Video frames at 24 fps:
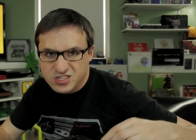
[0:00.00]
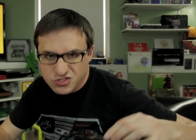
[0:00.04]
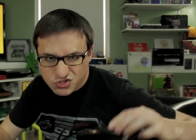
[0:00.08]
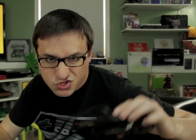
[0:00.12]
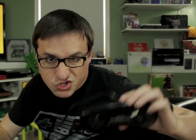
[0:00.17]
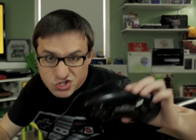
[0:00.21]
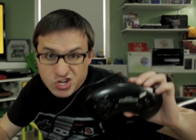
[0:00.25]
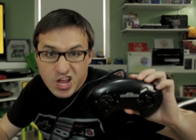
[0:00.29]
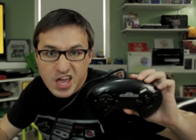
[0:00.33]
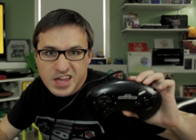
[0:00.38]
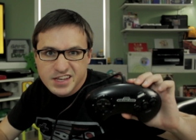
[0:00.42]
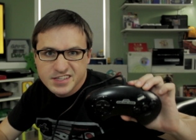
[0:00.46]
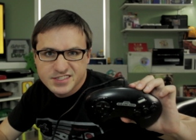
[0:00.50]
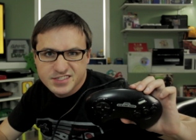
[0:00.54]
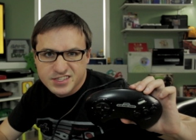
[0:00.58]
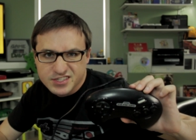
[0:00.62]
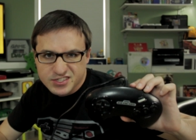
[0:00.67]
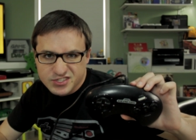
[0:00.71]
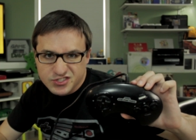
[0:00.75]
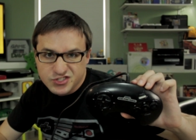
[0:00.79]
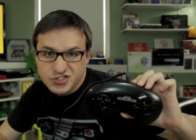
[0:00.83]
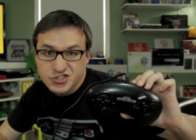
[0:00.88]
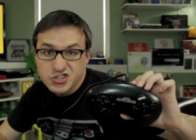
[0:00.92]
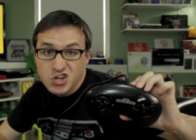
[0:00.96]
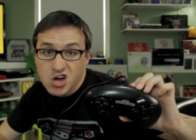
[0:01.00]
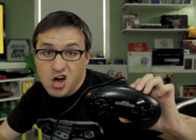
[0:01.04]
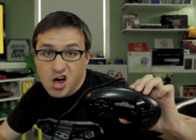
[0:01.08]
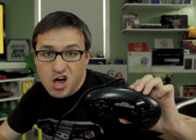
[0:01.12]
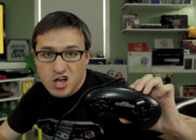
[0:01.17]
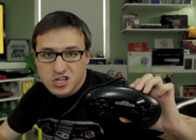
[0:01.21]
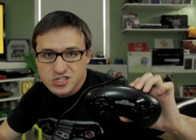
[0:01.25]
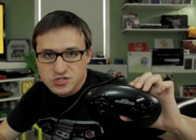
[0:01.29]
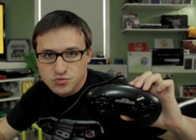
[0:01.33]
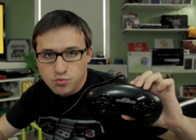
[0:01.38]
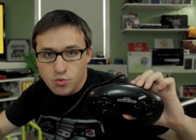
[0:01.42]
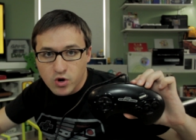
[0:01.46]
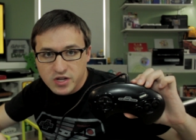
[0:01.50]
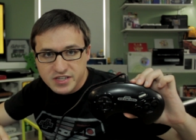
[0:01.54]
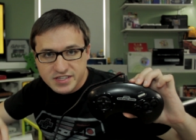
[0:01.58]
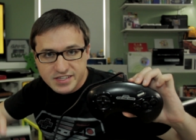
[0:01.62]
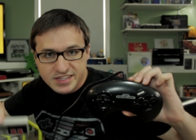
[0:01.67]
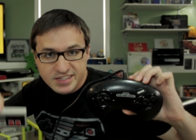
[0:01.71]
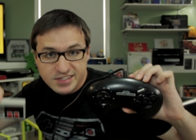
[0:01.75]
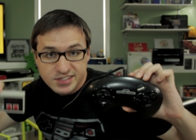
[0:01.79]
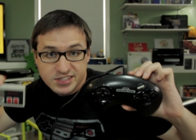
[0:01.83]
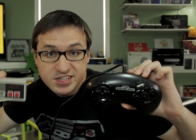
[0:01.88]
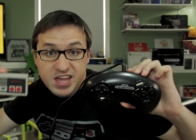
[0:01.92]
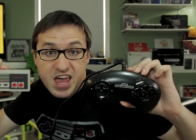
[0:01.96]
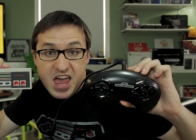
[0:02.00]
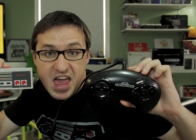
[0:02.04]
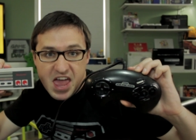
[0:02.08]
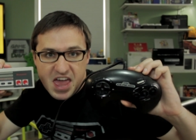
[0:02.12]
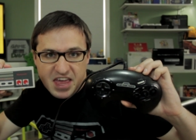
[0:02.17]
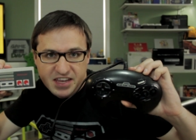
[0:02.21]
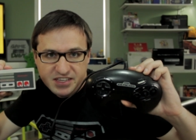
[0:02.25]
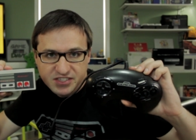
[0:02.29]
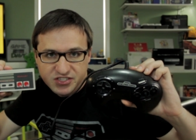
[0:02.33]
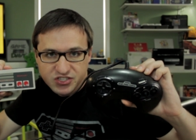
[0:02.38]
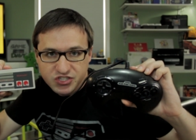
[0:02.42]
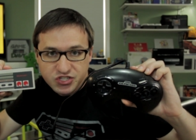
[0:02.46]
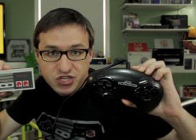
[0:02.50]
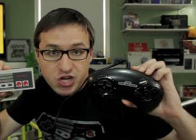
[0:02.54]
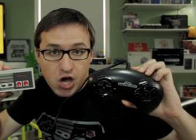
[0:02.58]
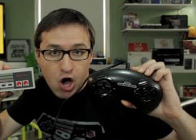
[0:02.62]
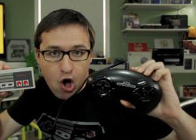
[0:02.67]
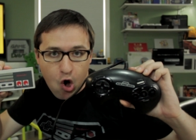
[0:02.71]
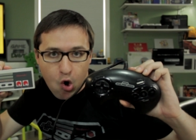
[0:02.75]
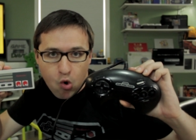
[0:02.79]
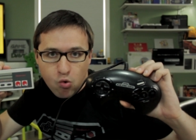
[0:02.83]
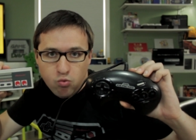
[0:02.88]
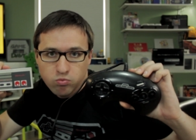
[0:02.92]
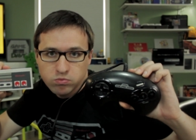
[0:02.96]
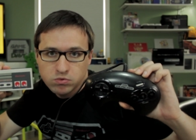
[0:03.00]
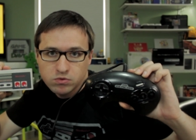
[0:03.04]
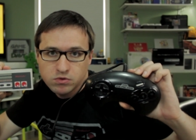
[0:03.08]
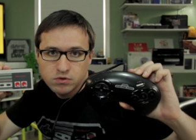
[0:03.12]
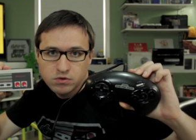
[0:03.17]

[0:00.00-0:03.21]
Genesis does what Nintendo don't.